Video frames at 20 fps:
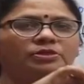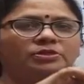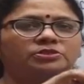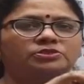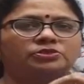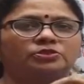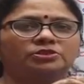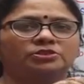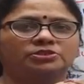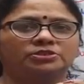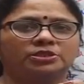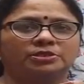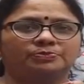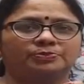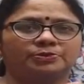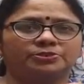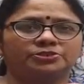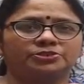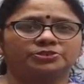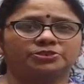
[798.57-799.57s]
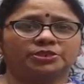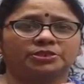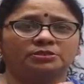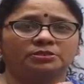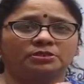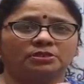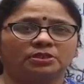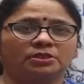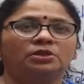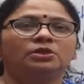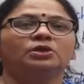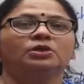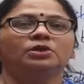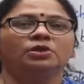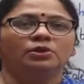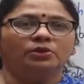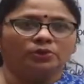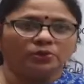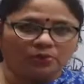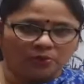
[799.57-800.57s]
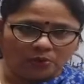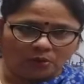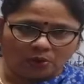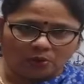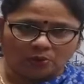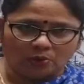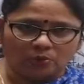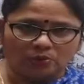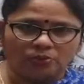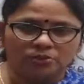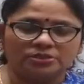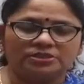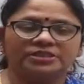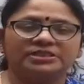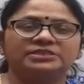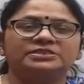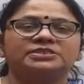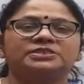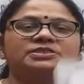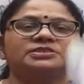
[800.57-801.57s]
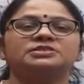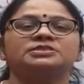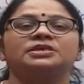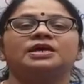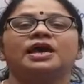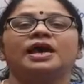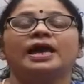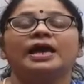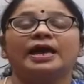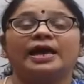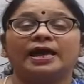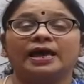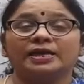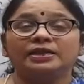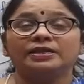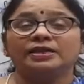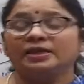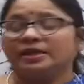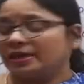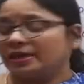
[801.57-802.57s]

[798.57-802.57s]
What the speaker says: its original position? No. This is an